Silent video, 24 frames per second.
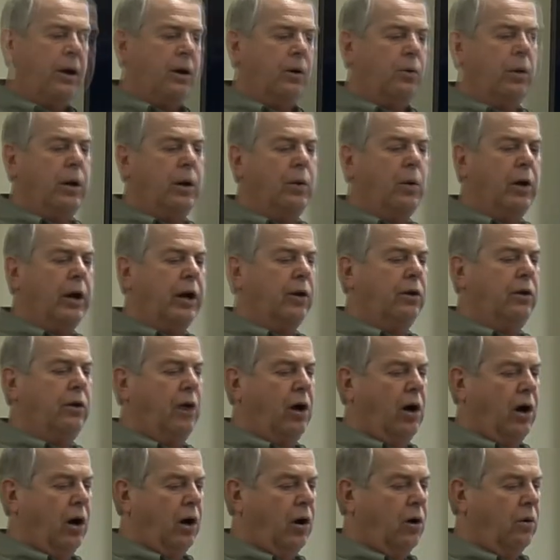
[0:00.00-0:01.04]
We want to
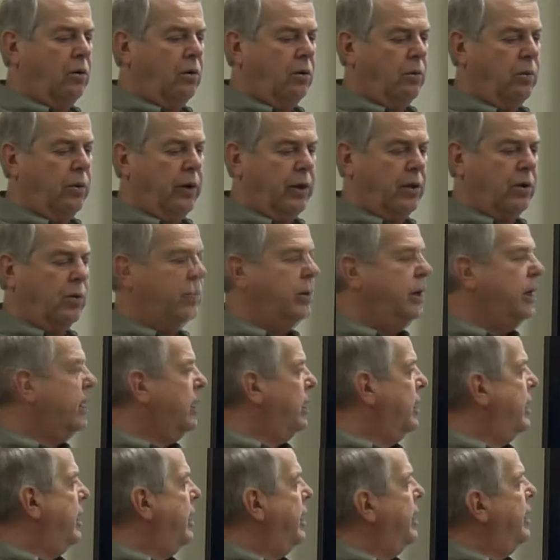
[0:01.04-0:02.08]
know whether we
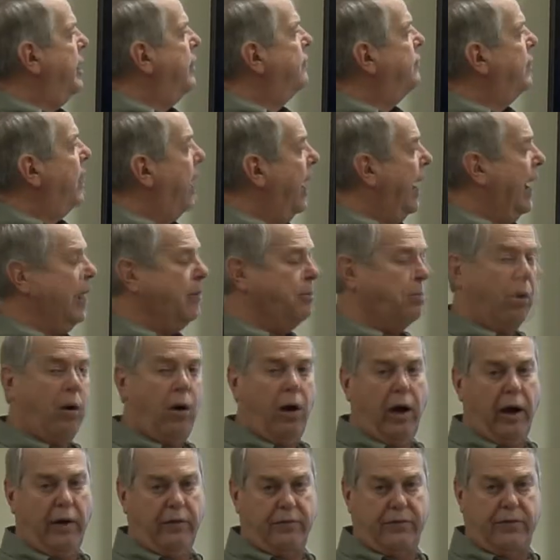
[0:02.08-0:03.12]
can have high
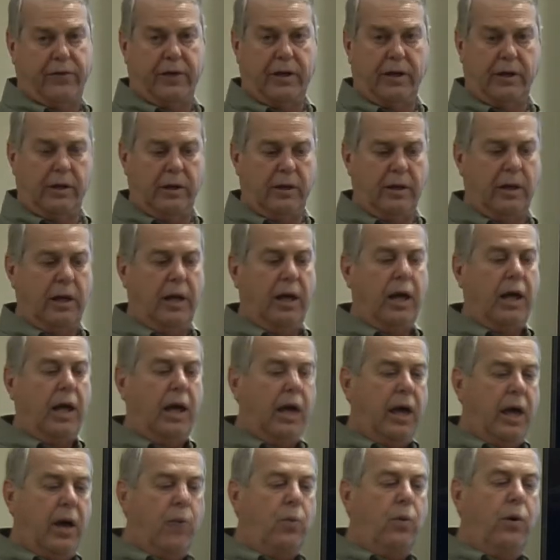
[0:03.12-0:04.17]
profit
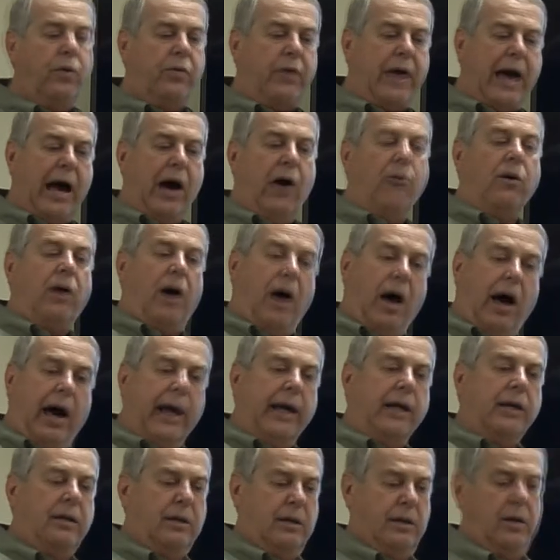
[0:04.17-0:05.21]
without
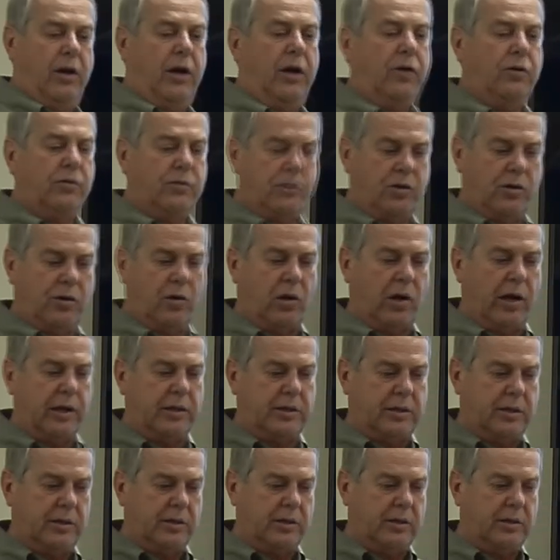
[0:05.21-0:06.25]
high nitrogen
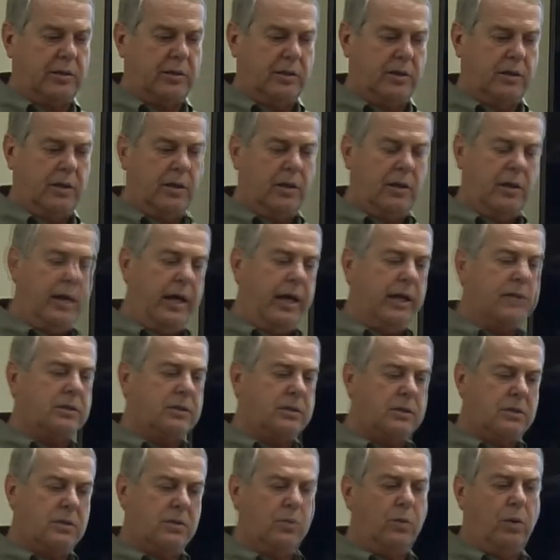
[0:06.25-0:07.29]
losses.
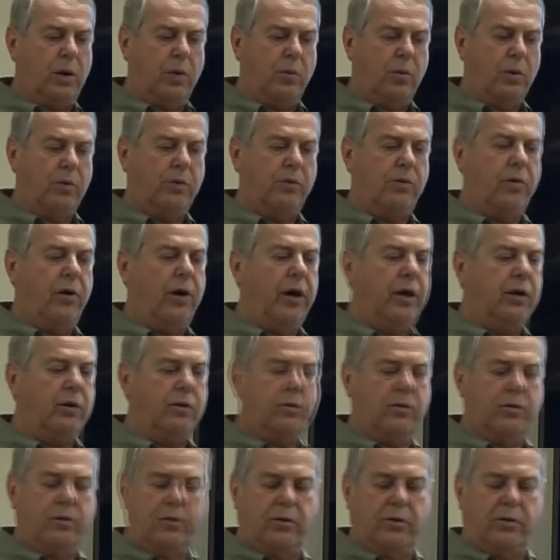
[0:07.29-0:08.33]
That's what we're trying
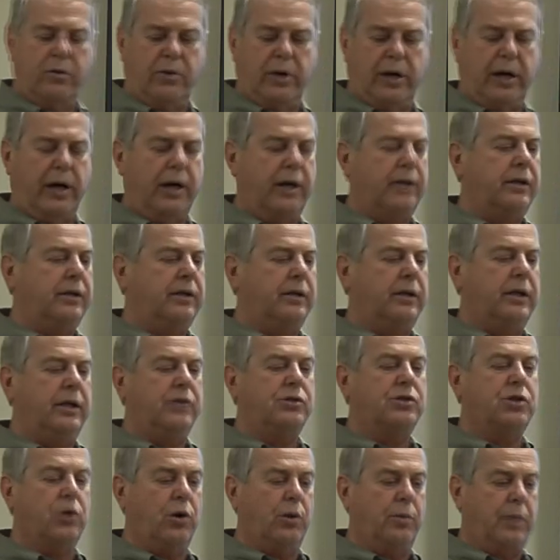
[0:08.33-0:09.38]
to
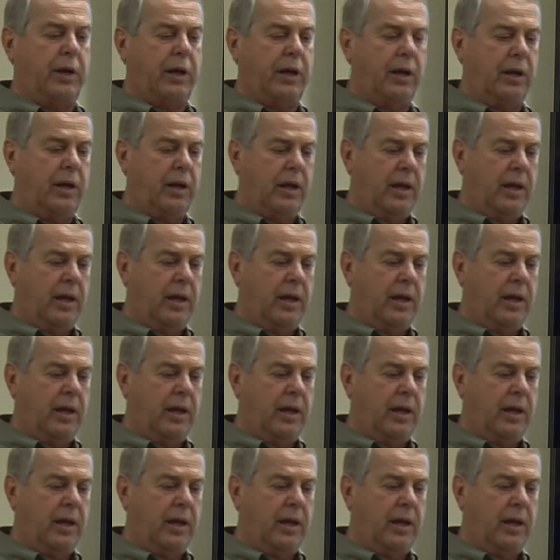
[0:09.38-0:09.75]
determine.